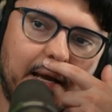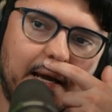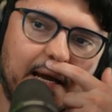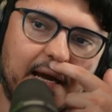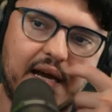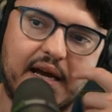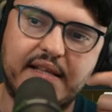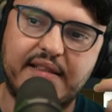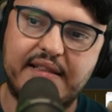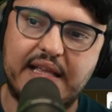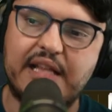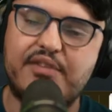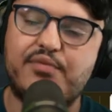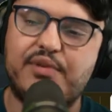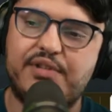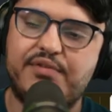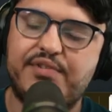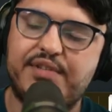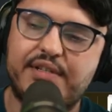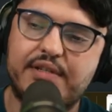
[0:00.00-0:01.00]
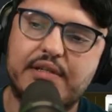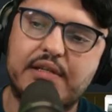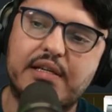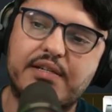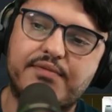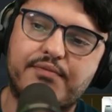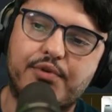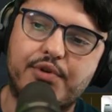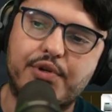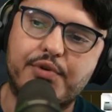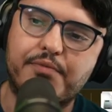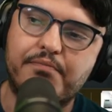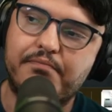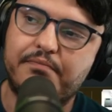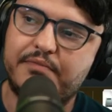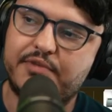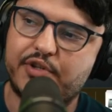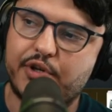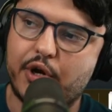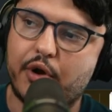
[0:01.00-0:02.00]
that's what 3-seater does for you.
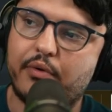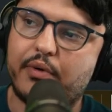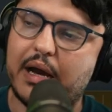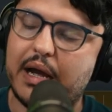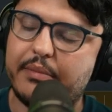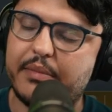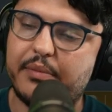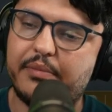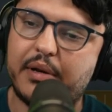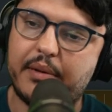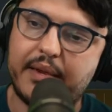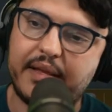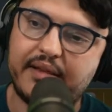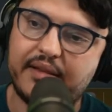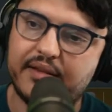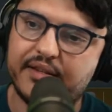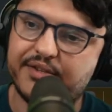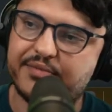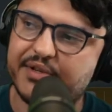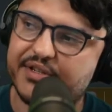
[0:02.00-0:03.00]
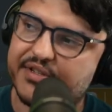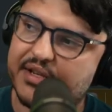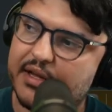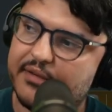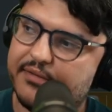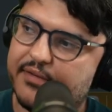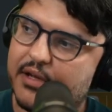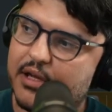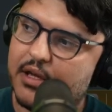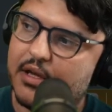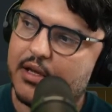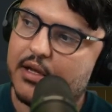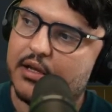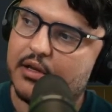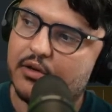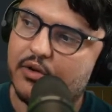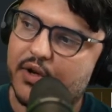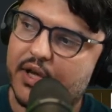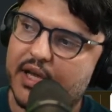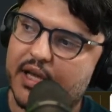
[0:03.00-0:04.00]
So no, I'm implementing this myself,
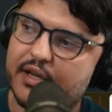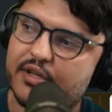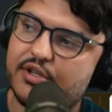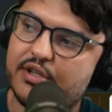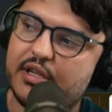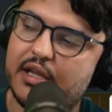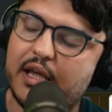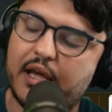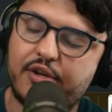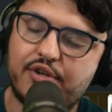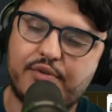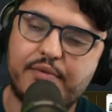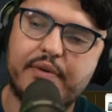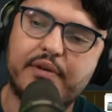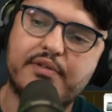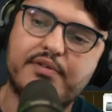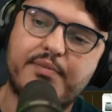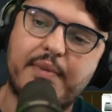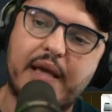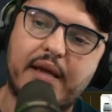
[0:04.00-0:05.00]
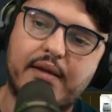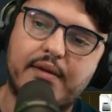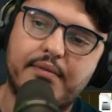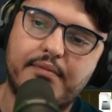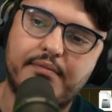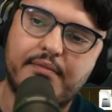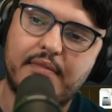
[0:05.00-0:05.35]
looking at the HTML spec.